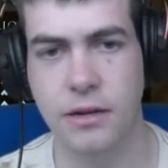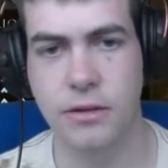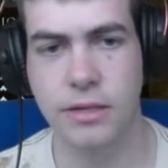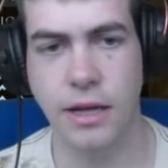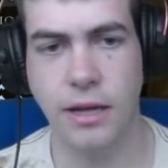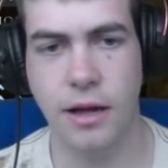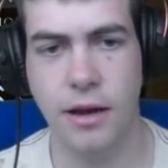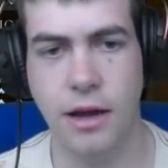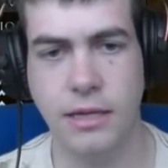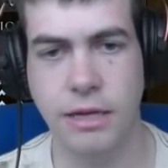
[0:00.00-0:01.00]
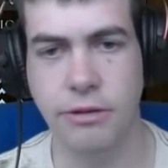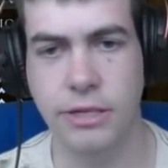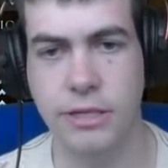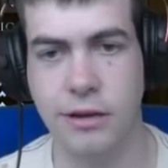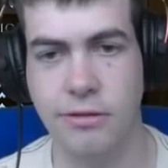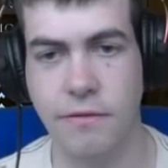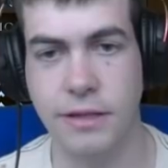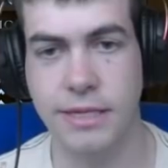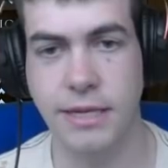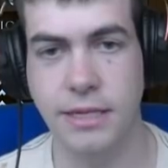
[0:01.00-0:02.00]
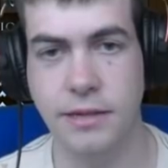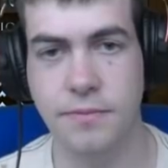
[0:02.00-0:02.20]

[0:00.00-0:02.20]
Looks like our light artillery are just going straight for the centre,